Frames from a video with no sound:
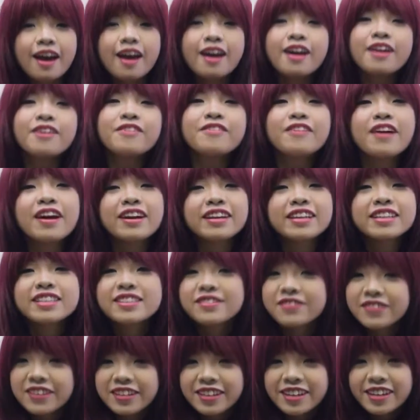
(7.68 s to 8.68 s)
everyone,
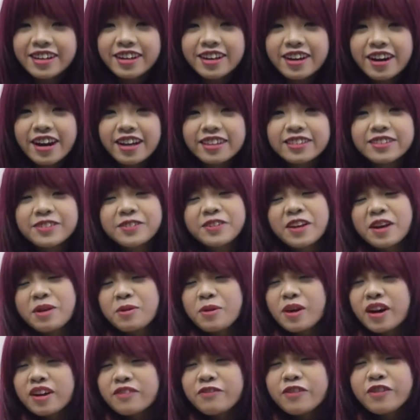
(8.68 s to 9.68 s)
it's Vinny here, and today
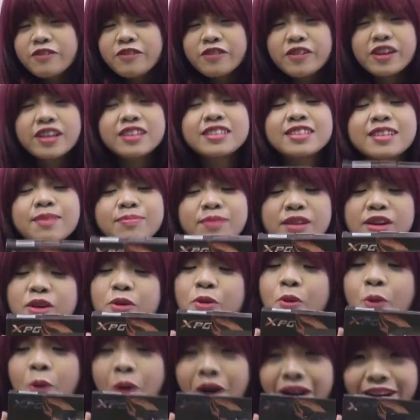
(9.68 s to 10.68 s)
we are reviewing
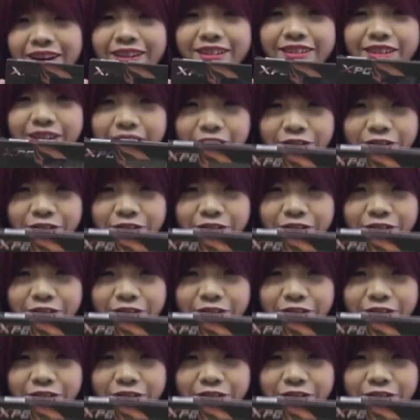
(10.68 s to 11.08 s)
something quite